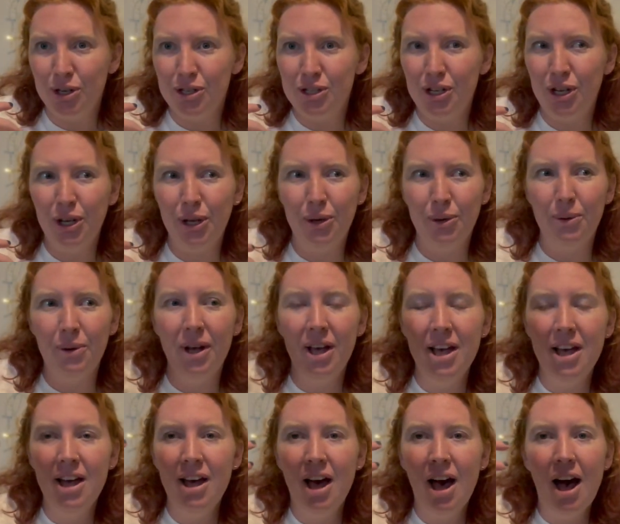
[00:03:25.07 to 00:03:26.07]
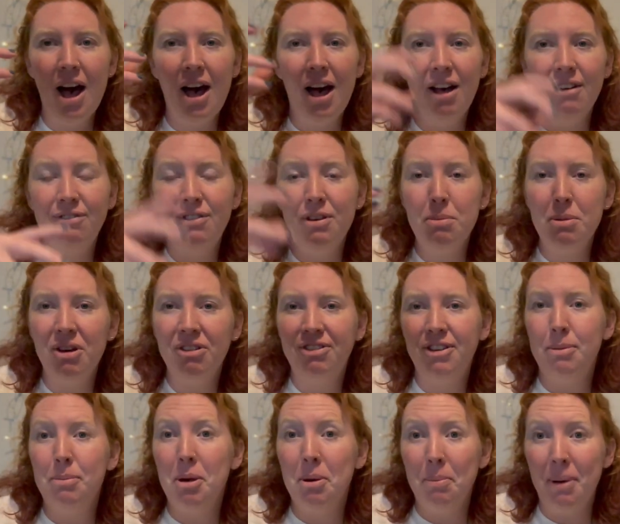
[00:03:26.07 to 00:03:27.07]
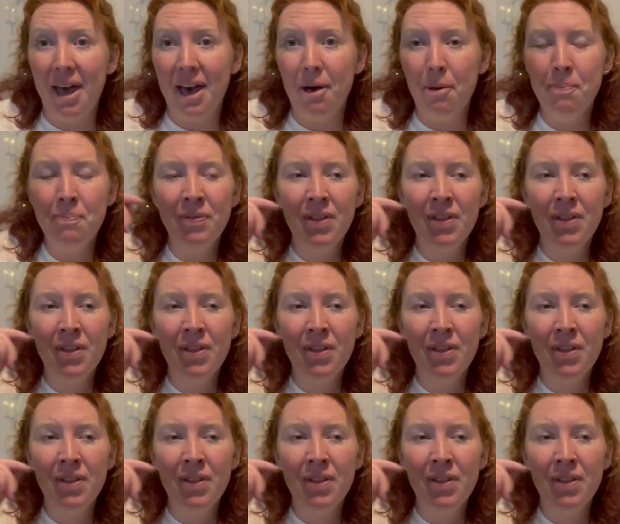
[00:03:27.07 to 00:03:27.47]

to female, male.